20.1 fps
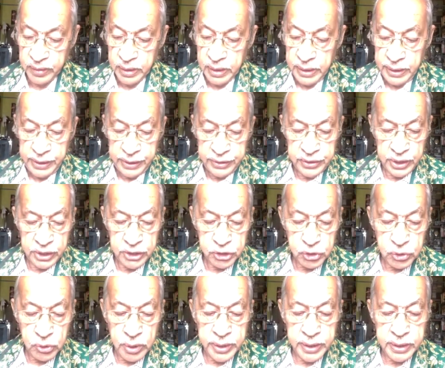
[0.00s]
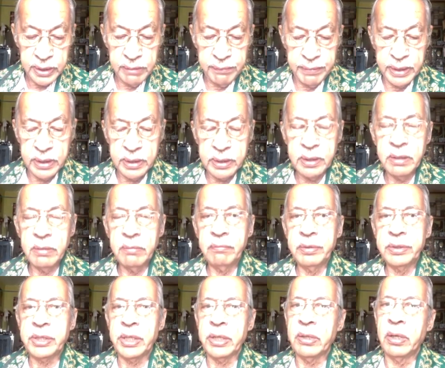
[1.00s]
It is a historic event
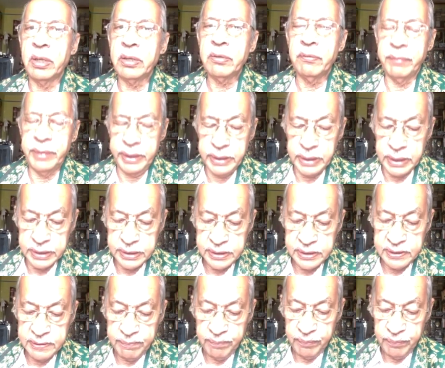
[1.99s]
with regard to Vedas.